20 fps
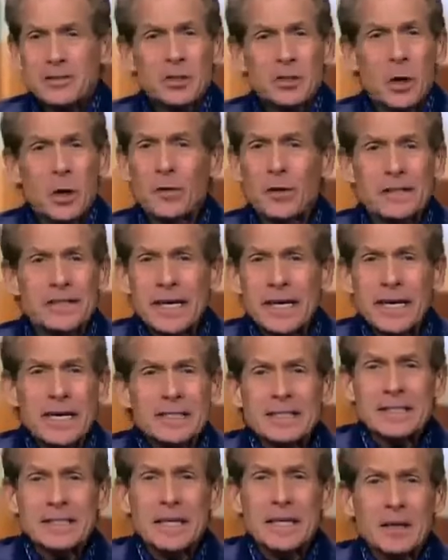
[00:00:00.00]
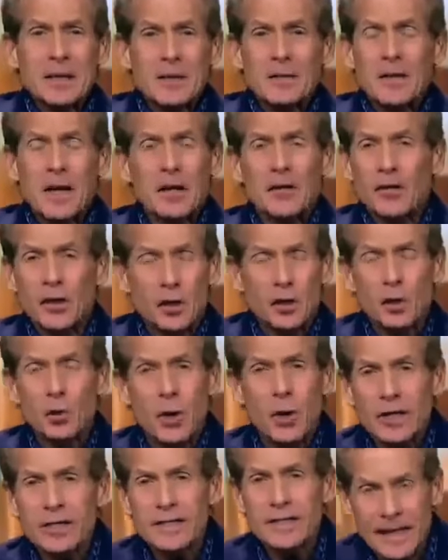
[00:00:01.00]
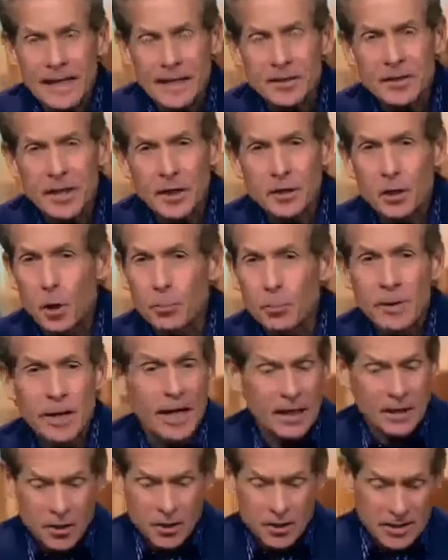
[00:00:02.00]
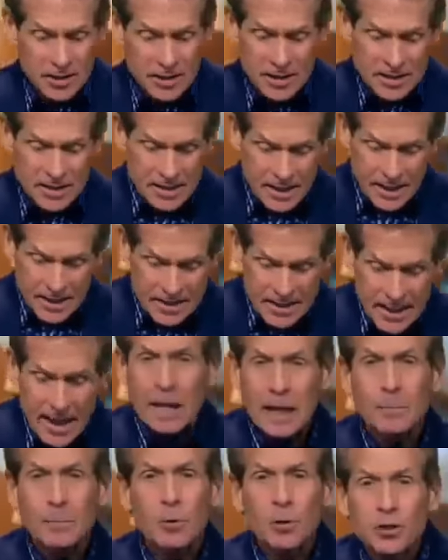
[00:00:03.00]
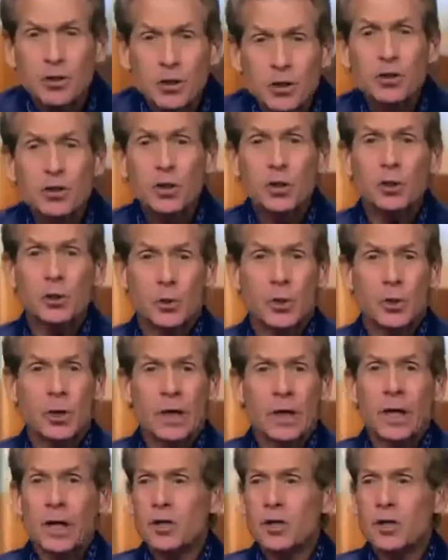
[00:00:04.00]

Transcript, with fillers: that's all the testing that the U.S. anti-doping agency is, is able to do.